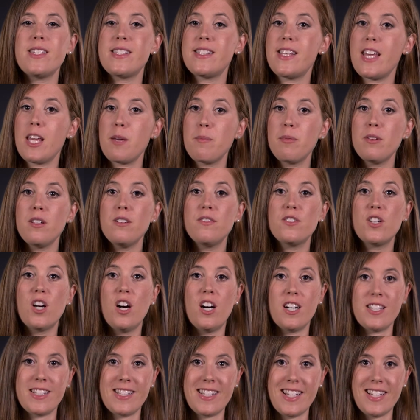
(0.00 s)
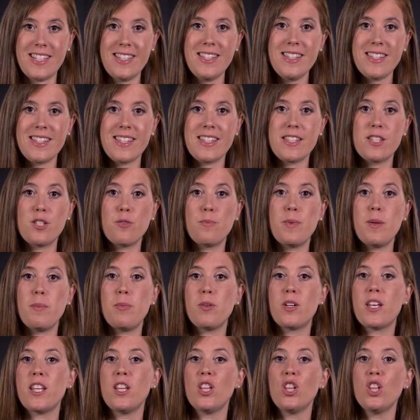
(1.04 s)
a table of contents so
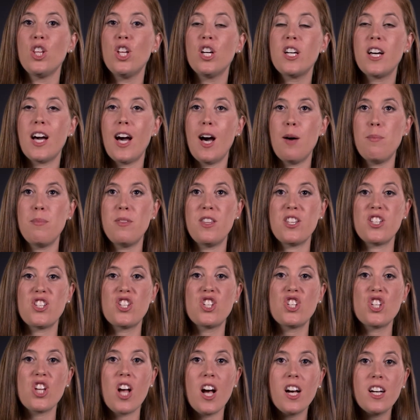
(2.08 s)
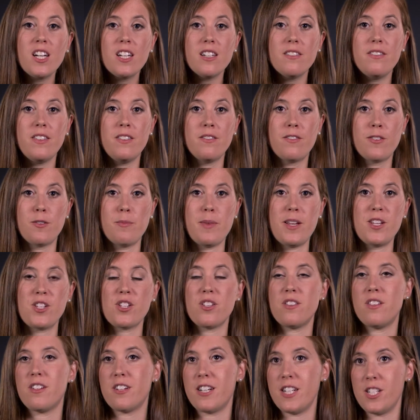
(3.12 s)
people can look up the chunk of
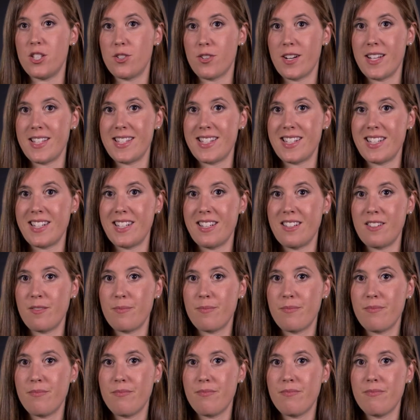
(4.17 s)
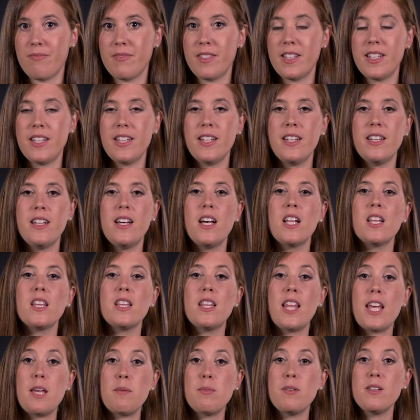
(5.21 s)
information they're interested in.
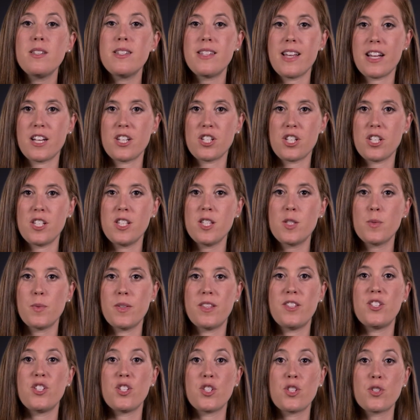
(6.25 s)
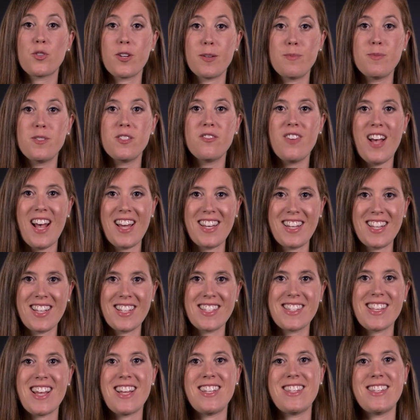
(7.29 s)
Label sections with descriptive
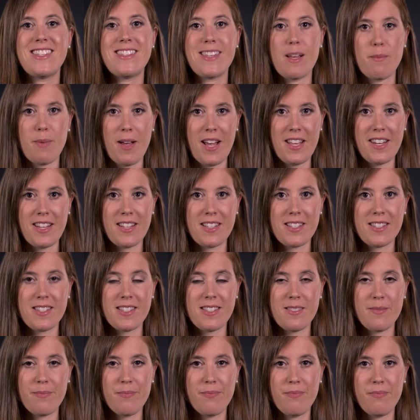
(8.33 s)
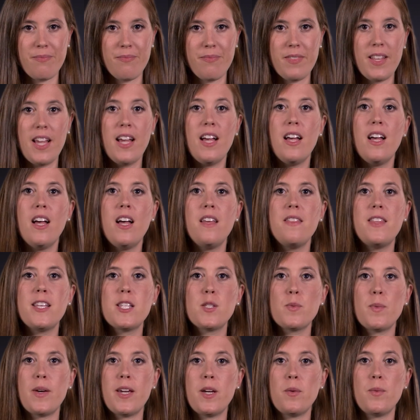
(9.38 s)
headings and subheadings.
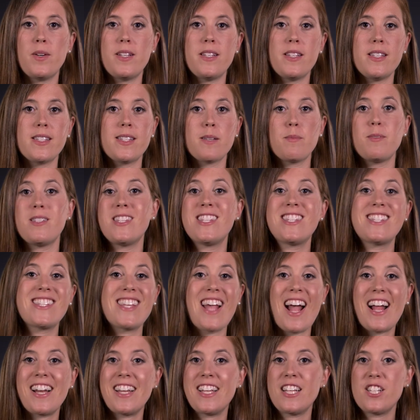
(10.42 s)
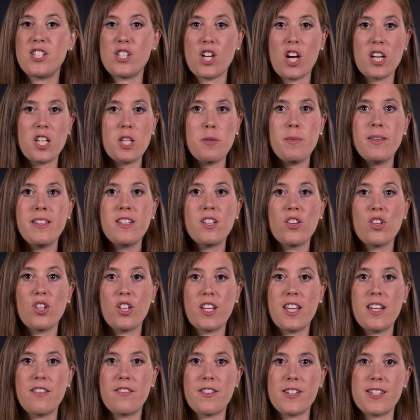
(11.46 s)
This way, when someone's scanning a document
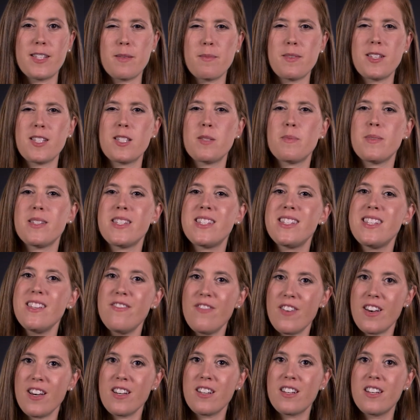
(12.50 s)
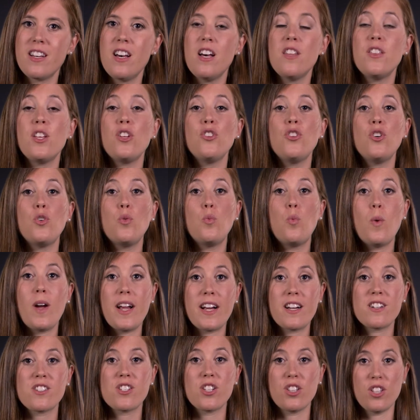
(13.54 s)
looking for something specific, they'll know
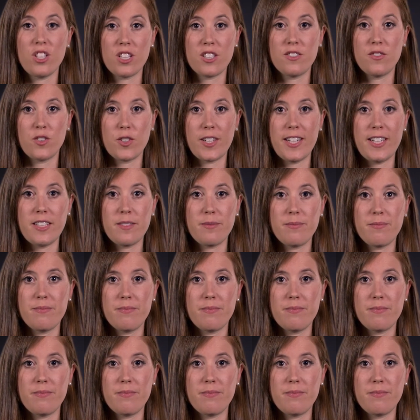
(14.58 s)
where to look for it.